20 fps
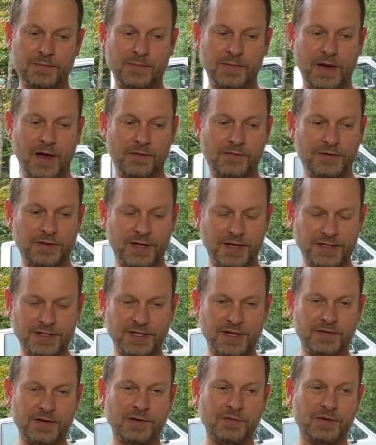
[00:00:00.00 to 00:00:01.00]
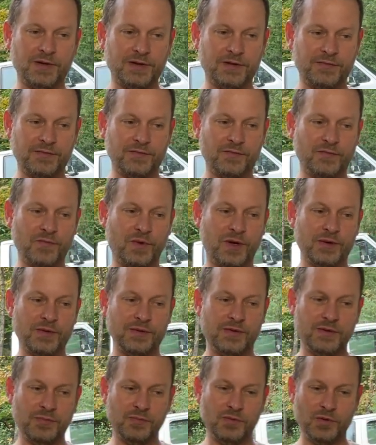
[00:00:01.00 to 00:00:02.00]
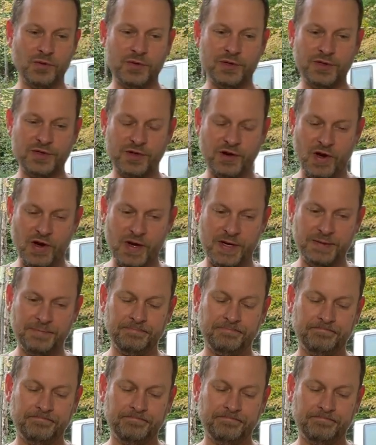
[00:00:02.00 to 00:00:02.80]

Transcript: after Thanksgiving when the brood is gone.